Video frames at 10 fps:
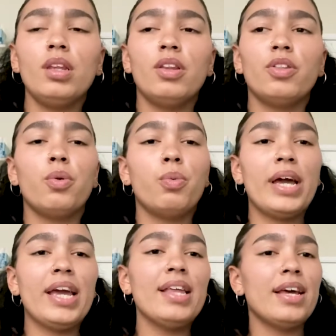the
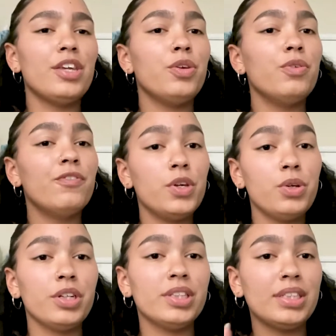way that you view
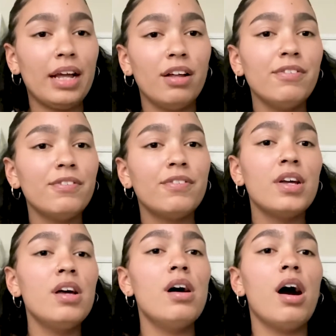yourself
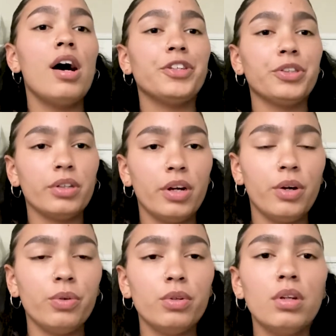on your
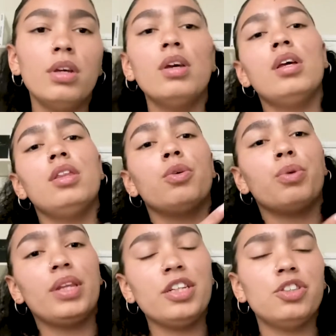own, the
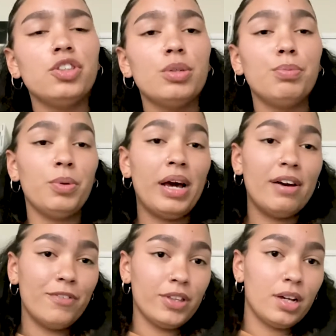relationship you
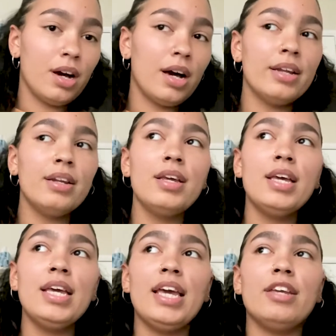have with God,
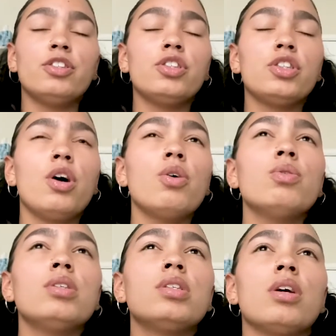is so